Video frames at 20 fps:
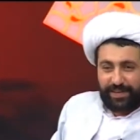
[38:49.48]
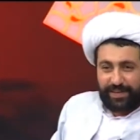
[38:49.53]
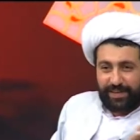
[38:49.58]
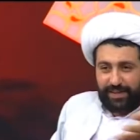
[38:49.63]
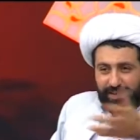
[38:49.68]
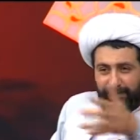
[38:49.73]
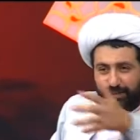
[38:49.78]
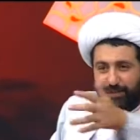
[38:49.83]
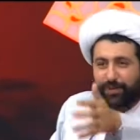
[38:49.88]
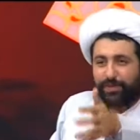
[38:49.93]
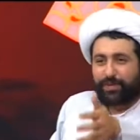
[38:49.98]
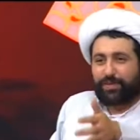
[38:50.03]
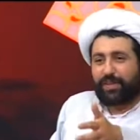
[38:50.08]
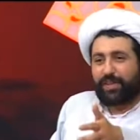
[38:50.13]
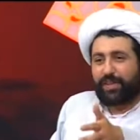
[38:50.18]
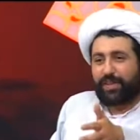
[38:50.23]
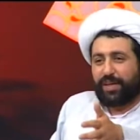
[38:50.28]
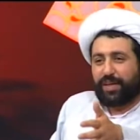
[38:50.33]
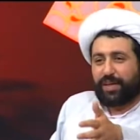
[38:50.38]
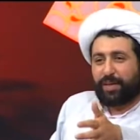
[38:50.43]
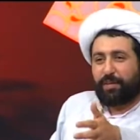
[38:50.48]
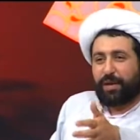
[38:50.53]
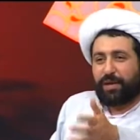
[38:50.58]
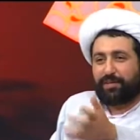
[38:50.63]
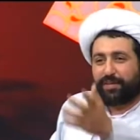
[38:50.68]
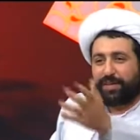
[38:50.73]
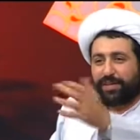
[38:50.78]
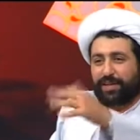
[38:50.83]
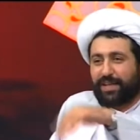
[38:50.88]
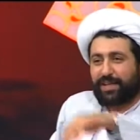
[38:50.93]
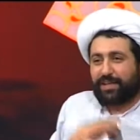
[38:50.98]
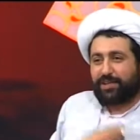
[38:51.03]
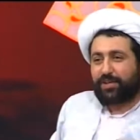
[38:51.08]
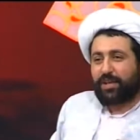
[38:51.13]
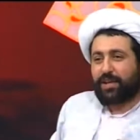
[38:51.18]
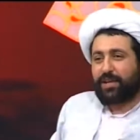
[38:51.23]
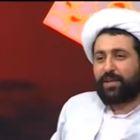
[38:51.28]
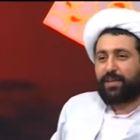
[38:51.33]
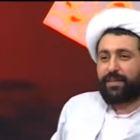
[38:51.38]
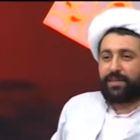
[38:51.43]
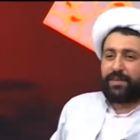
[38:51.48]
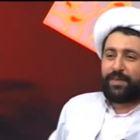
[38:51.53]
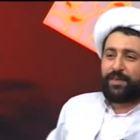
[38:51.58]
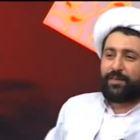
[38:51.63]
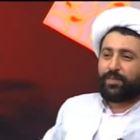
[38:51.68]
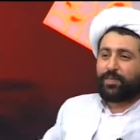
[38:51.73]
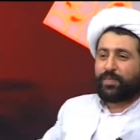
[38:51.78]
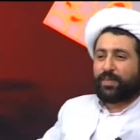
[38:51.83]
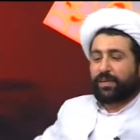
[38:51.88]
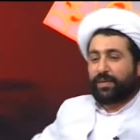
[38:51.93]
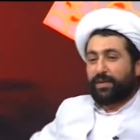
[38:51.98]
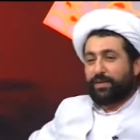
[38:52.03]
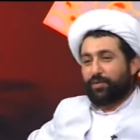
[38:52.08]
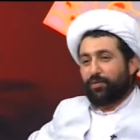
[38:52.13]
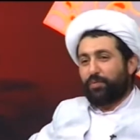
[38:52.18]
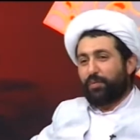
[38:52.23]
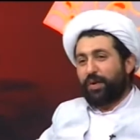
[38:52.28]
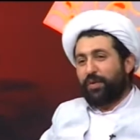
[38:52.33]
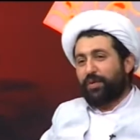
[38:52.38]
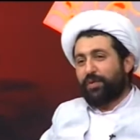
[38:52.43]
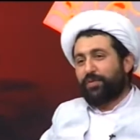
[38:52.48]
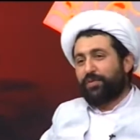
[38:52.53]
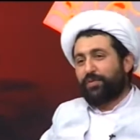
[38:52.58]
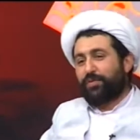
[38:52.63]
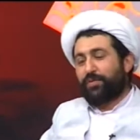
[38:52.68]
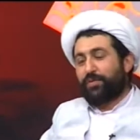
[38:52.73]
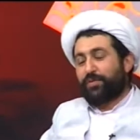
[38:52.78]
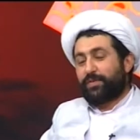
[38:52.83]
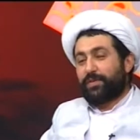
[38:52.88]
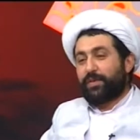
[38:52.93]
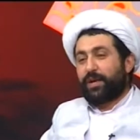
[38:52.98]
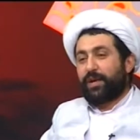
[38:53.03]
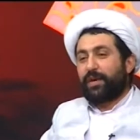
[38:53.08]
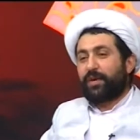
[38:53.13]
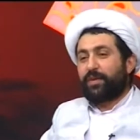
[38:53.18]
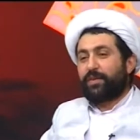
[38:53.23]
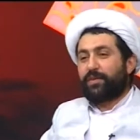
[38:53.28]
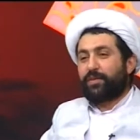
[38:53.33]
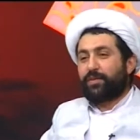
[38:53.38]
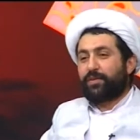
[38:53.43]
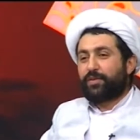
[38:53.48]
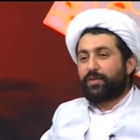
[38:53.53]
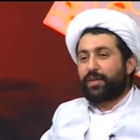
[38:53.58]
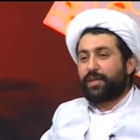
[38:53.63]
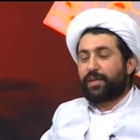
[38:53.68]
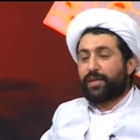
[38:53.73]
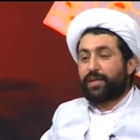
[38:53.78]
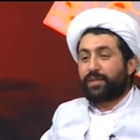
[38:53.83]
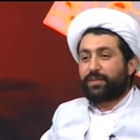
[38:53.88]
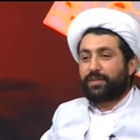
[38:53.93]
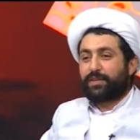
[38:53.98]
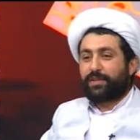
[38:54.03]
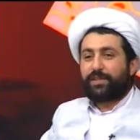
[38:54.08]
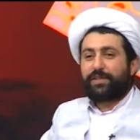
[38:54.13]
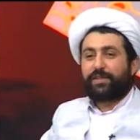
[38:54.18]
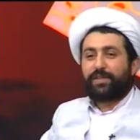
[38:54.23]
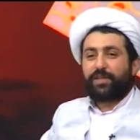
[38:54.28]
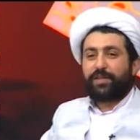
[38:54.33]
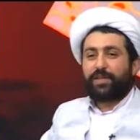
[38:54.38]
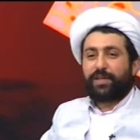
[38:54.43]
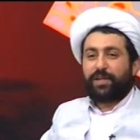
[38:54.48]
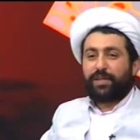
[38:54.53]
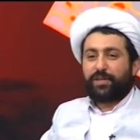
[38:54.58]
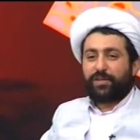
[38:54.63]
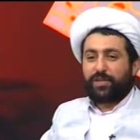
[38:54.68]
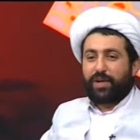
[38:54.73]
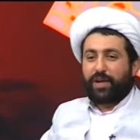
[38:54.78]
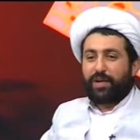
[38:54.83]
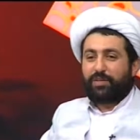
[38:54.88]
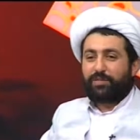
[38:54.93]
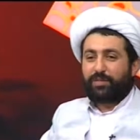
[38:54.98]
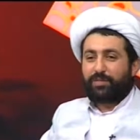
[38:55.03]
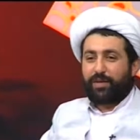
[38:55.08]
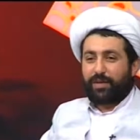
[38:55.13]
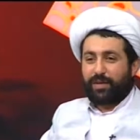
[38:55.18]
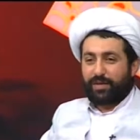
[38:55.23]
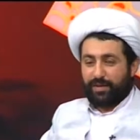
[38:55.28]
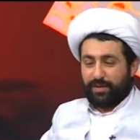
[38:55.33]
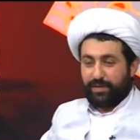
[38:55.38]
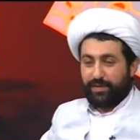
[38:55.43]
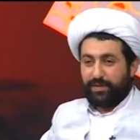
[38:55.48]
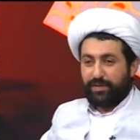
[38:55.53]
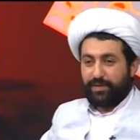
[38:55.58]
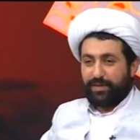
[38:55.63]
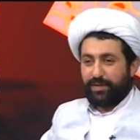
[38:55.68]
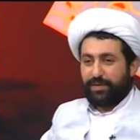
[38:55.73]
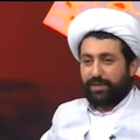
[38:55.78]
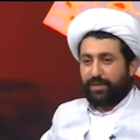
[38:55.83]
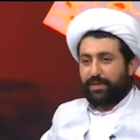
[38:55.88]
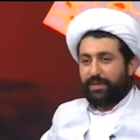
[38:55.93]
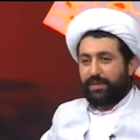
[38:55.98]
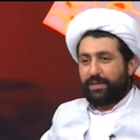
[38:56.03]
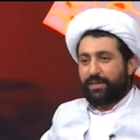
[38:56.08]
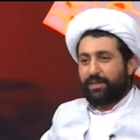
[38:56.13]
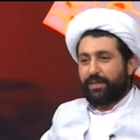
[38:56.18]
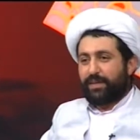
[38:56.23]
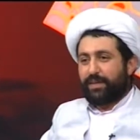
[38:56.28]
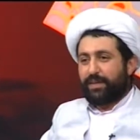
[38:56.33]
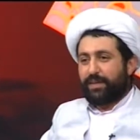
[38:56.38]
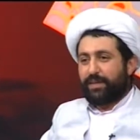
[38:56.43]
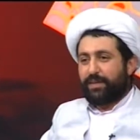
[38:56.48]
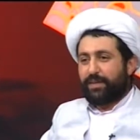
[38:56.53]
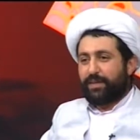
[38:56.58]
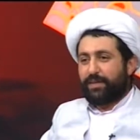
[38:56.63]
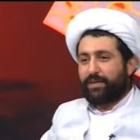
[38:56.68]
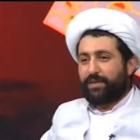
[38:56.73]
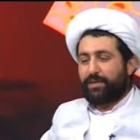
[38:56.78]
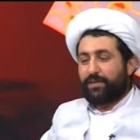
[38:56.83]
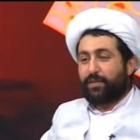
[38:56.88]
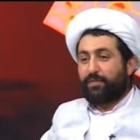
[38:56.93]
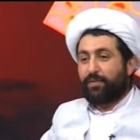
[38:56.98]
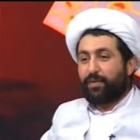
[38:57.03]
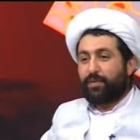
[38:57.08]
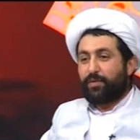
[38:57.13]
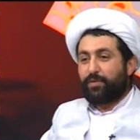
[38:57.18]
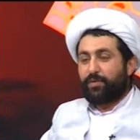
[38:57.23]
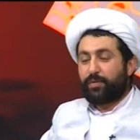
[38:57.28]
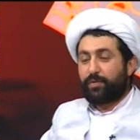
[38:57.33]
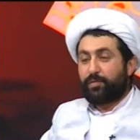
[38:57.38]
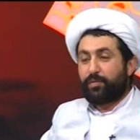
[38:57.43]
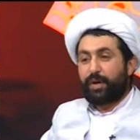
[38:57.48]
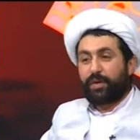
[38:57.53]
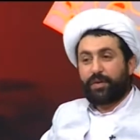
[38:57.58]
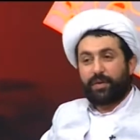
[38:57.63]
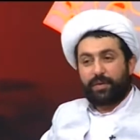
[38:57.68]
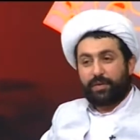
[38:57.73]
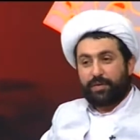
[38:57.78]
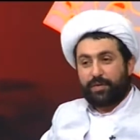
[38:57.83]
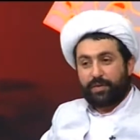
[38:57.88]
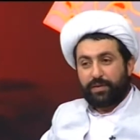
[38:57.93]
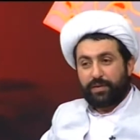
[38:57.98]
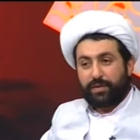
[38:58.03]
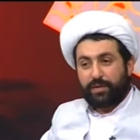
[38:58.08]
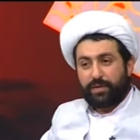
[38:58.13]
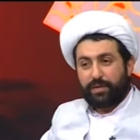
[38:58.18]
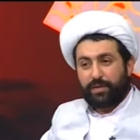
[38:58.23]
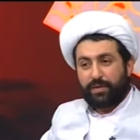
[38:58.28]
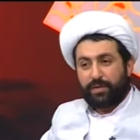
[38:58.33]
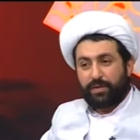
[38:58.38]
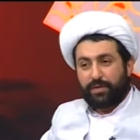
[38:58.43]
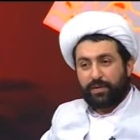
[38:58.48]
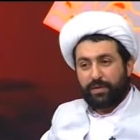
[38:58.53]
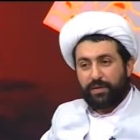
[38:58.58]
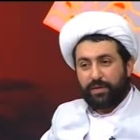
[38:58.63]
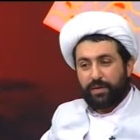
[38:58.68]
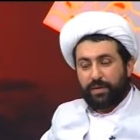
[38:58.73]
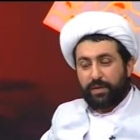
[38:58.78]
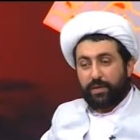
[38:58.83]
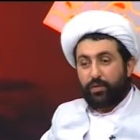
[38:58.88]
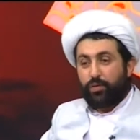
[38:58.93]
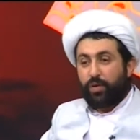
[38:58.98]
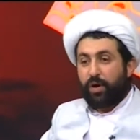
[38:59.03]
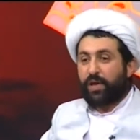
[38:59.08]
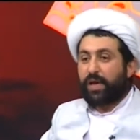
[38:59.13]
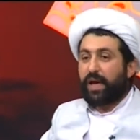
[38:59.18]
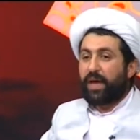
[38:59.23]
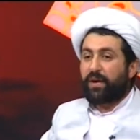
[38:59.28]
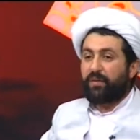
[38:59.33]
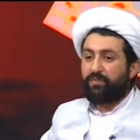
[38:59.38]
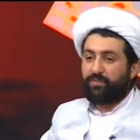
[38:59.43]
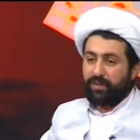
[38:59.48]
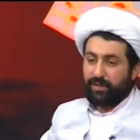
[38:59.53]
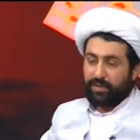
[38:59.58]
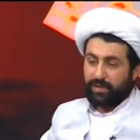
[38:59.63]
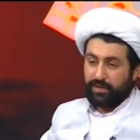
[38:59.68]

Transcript: So think about it, and inshallah, tomorrow or the next teaching day, inshallah, we will uh, review. Pardon? Dua Arafah.